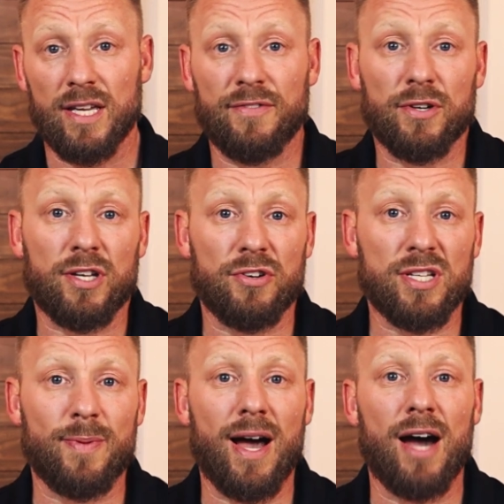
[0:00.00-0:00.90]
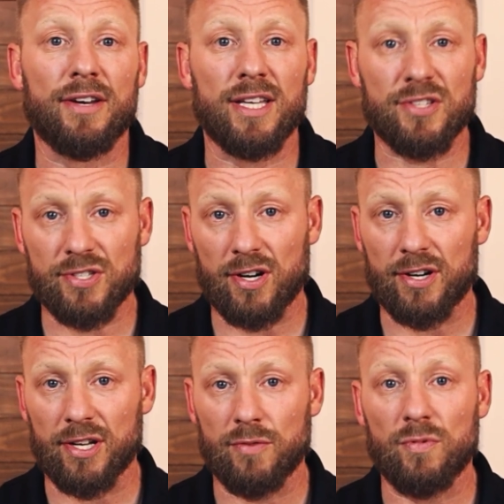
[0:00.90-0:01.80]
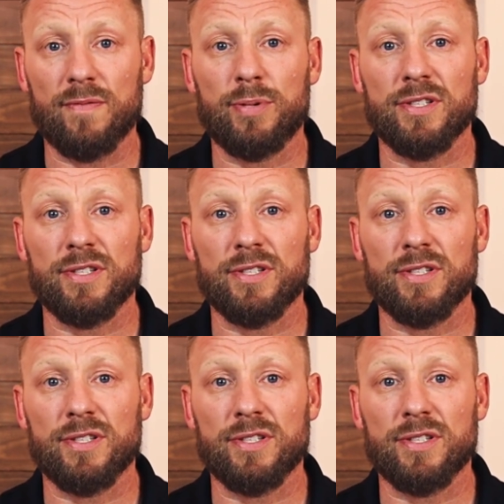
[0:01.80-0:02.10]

If you're curious about how to get started, we've